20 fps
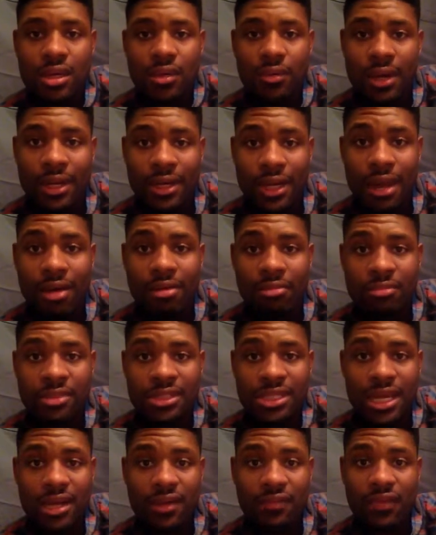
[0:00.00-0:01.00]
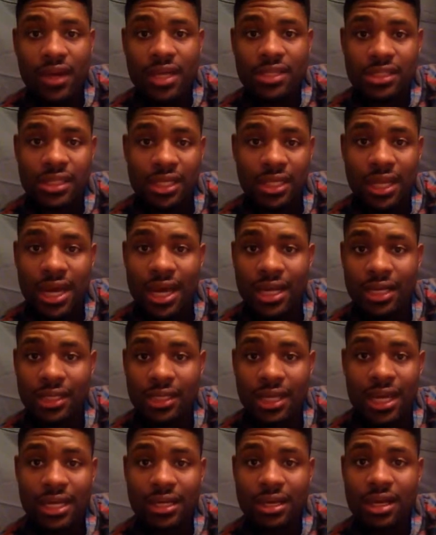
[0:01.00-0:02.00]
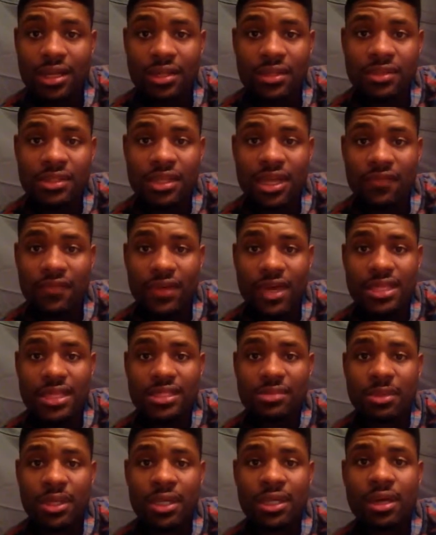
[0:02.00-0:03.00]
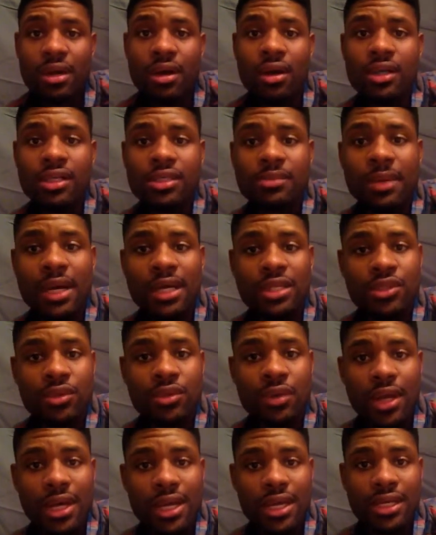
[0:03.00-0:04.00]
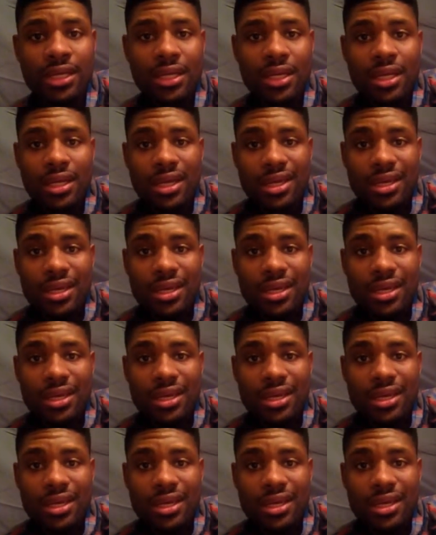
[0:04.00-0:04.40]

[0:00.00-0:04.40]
Right now I'm sacrificing a lot of other stuff as being an artist by trade.